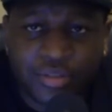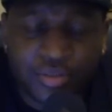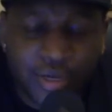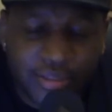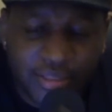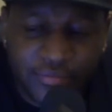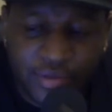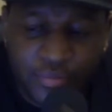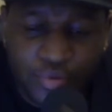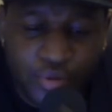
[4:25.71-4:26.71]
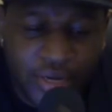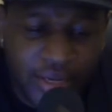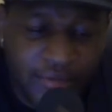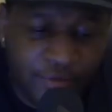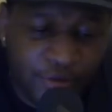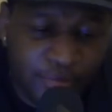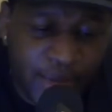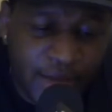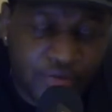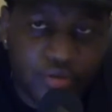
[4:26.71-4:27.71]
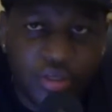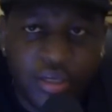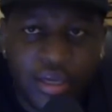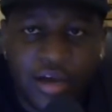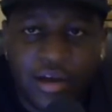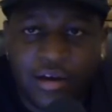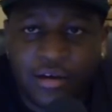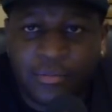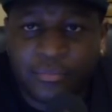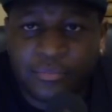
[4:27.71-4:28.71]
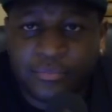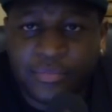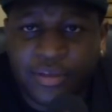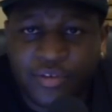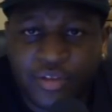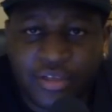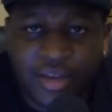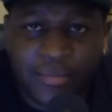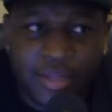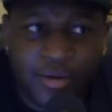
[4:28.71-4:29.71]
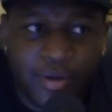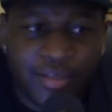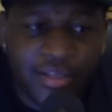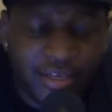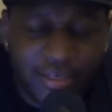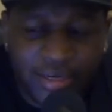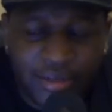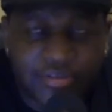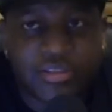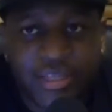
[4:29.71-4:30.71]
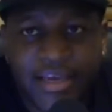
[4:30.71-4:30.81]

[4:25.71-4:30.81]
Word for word: So I think for the Mook and Aye Verb battle, um, if you're looking at me like, wait, they didn't announce it.